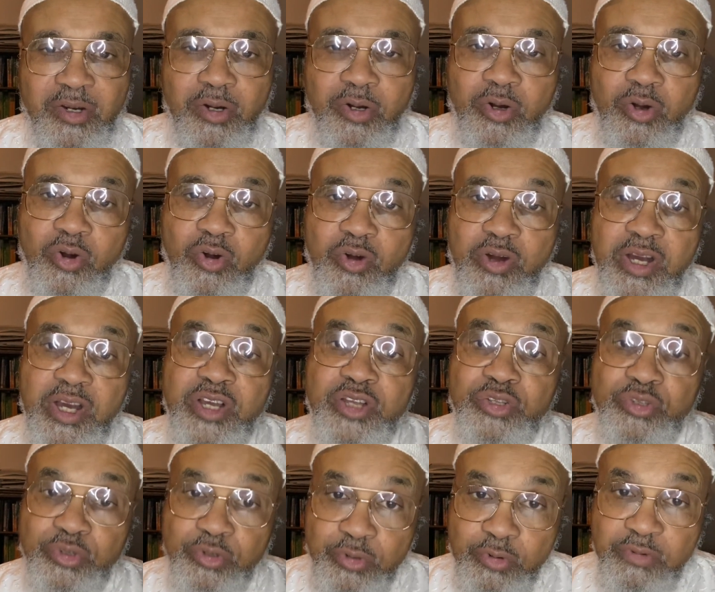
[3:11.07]
or
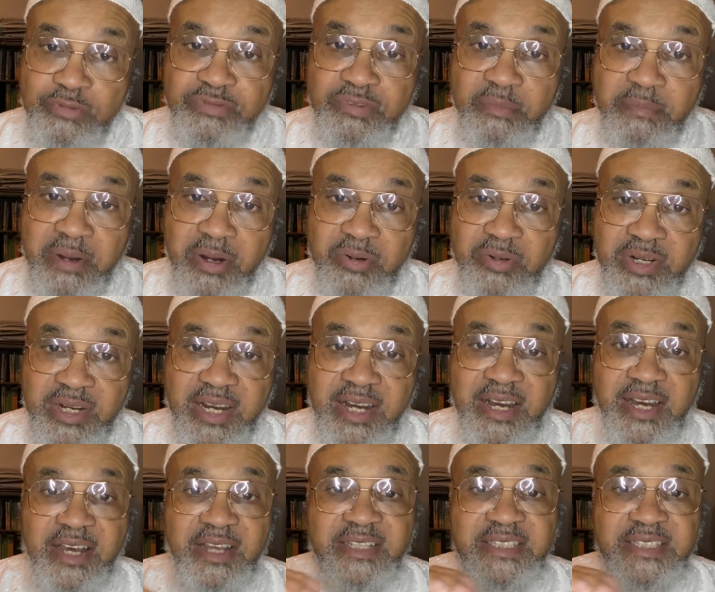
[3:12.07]
Truth About God